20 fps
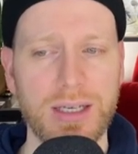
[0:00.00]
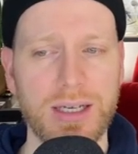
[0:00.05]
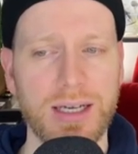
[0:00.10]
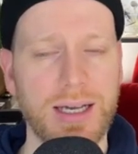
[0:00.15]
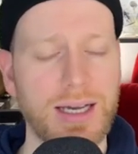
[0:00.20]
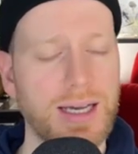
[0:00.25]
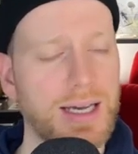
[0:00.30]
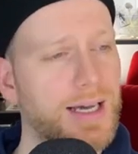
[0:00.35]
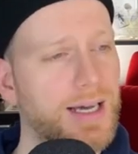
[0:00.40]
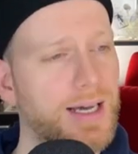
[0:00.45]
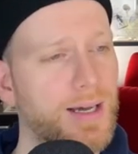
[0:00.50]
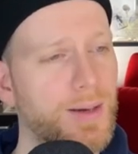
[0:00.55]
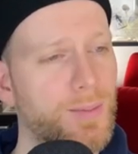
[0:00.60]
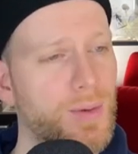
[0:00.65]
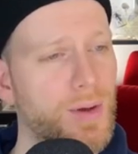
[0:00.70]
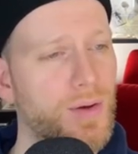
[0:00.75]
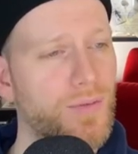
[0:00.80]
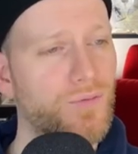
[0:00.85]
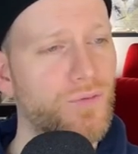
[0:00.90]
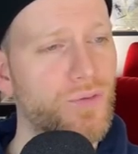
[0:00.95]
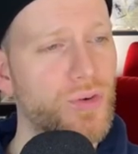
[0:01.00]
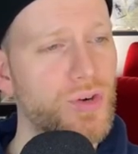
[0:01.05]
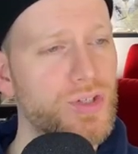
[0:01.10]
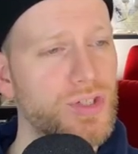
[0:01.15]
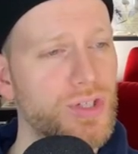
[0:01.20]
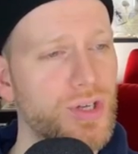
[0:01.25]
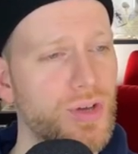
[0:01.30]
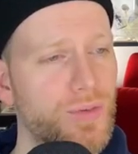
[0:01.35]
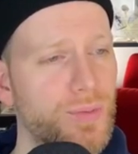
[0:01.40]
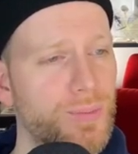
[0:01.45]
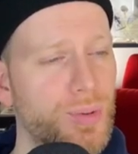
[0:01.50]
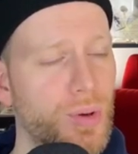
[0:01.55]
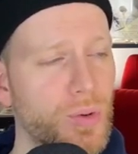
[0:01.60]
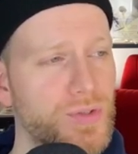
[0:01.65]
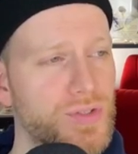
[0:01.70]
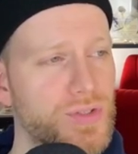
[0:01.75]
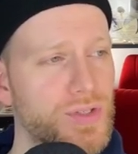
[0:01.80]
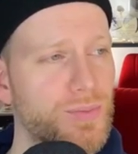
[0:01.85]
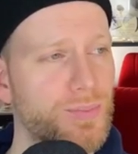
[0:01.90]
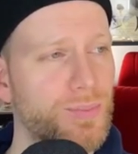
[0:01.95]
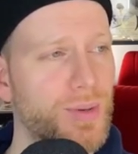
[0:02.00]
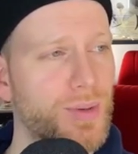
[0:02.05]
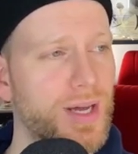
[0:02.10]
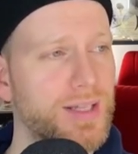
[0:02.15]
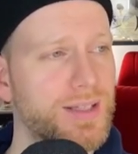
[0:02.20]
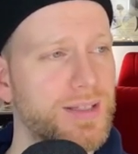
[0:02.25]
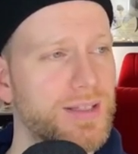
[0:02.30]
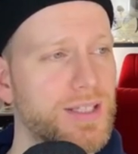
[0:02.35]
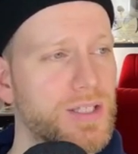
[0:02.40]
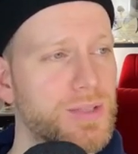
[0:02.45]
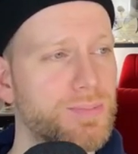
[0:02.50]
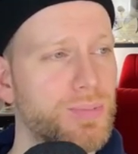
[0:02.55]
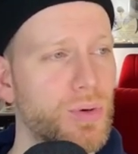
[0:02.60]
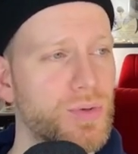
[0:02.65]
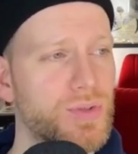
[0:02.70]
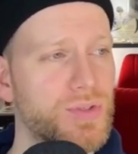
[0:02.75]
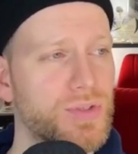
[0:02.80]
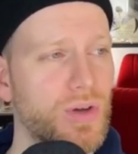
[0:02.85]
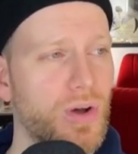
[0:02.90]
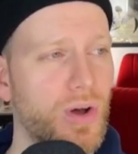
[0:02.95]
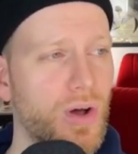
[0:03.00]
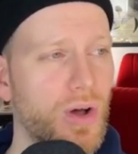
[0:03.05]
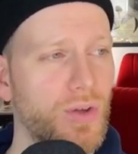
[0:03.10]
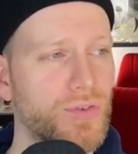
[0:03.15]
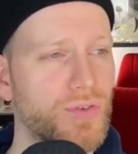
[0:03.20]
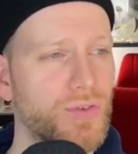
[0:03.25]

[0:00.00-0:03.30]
um version of a poster, but this poster also